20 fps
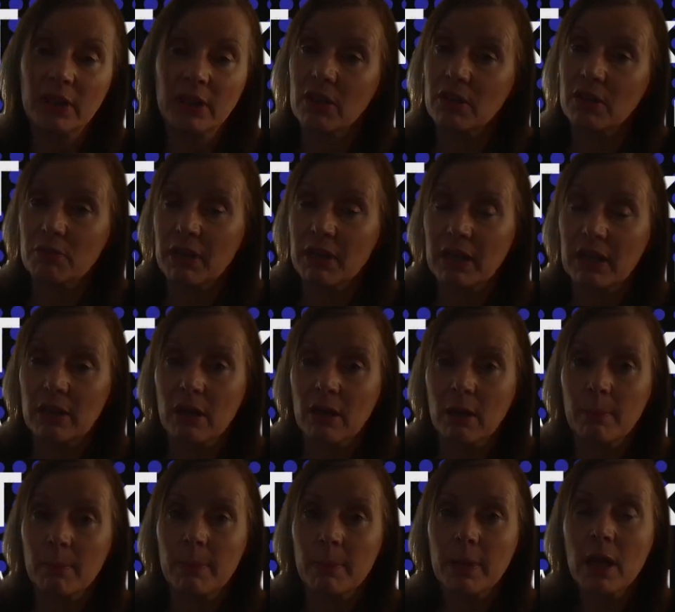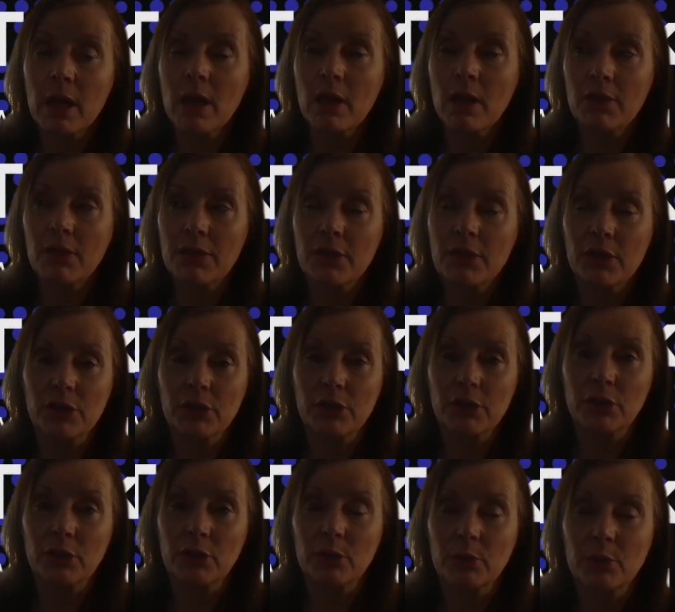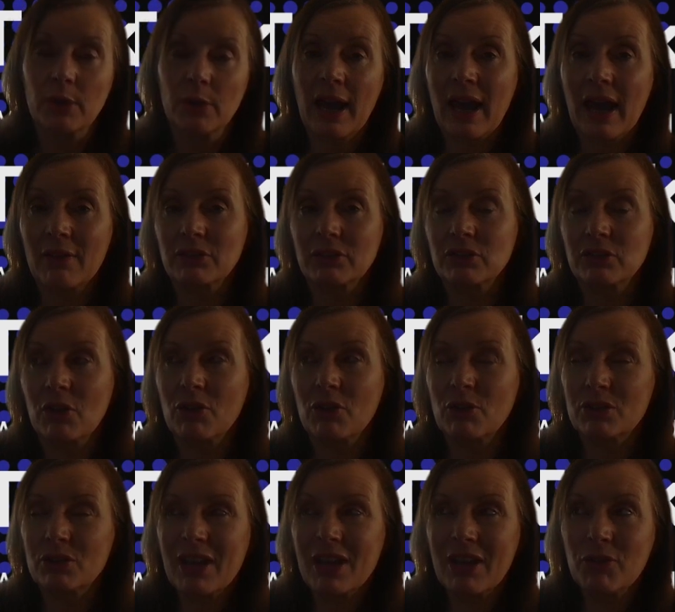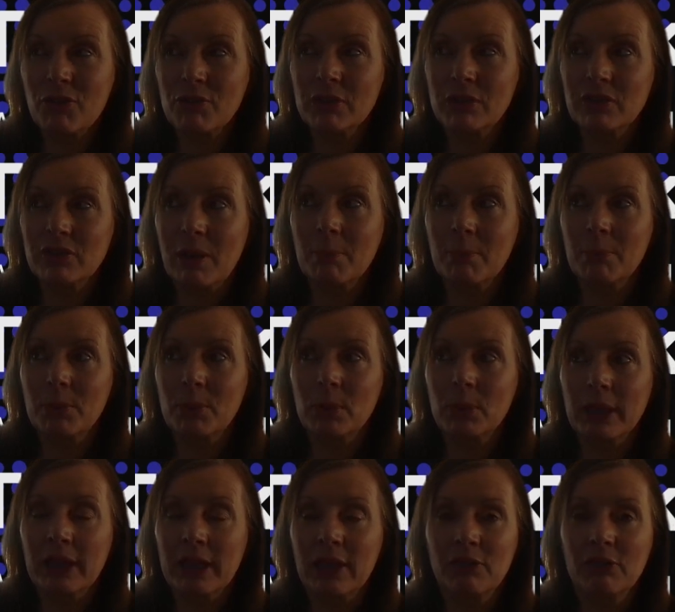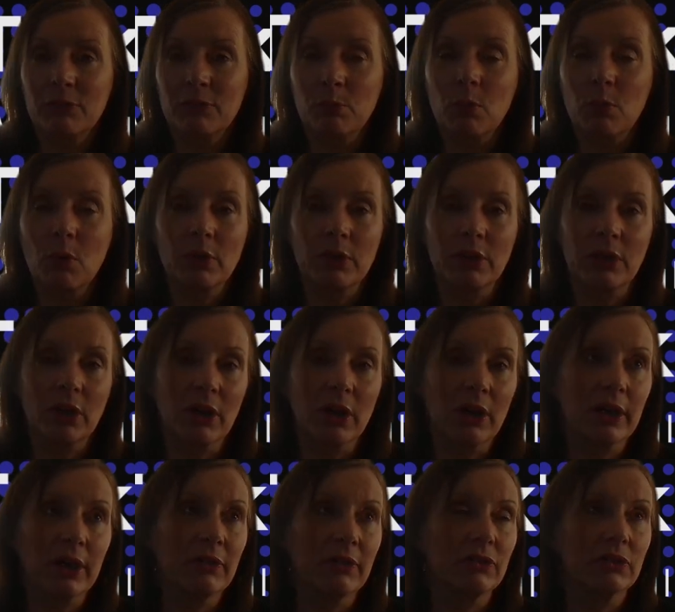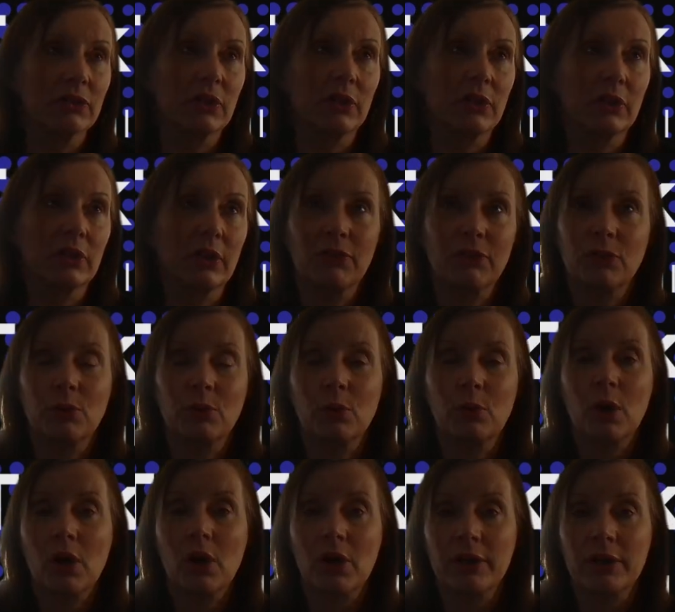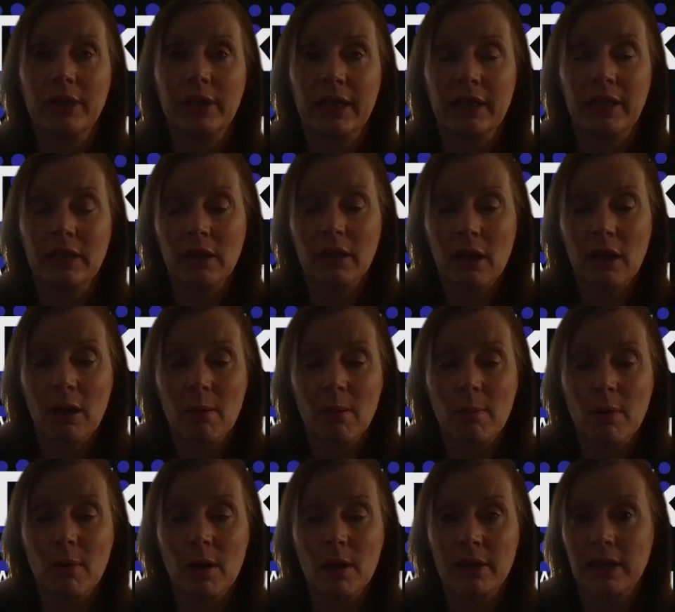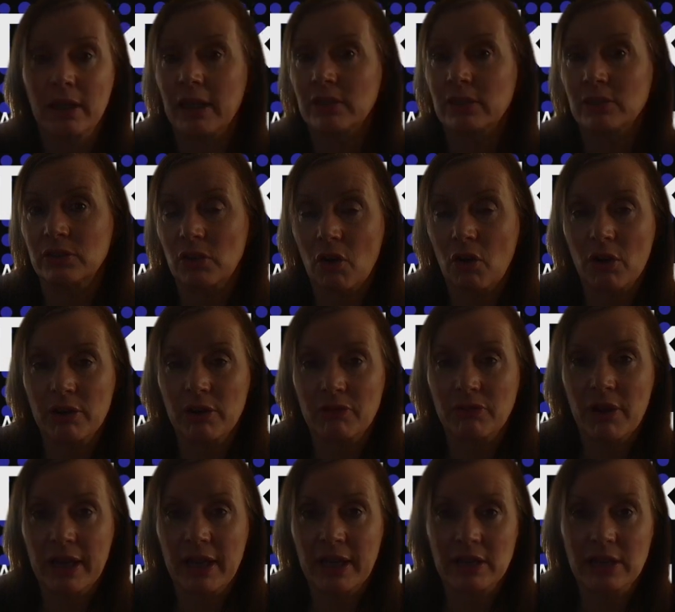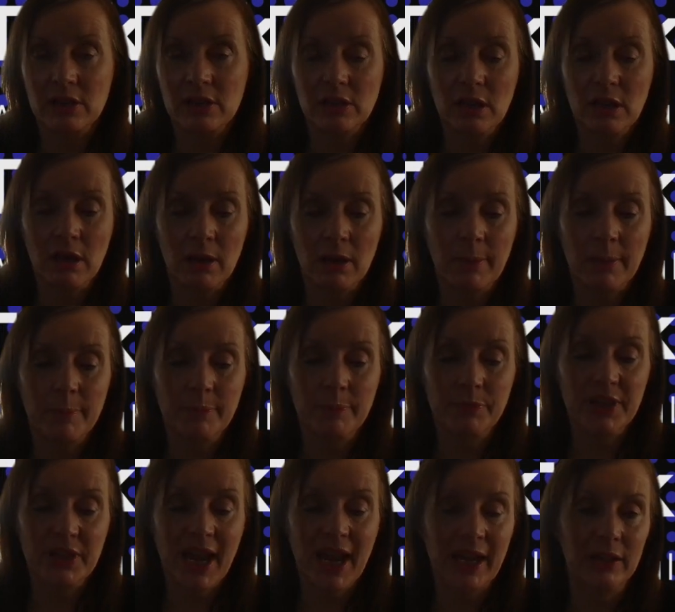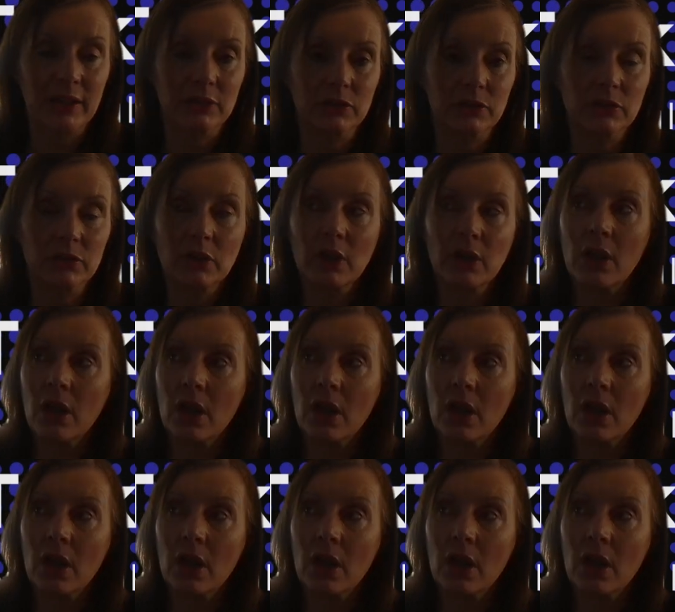other income that you have. So say, for example, if 1 year, if you're earning into high rate tax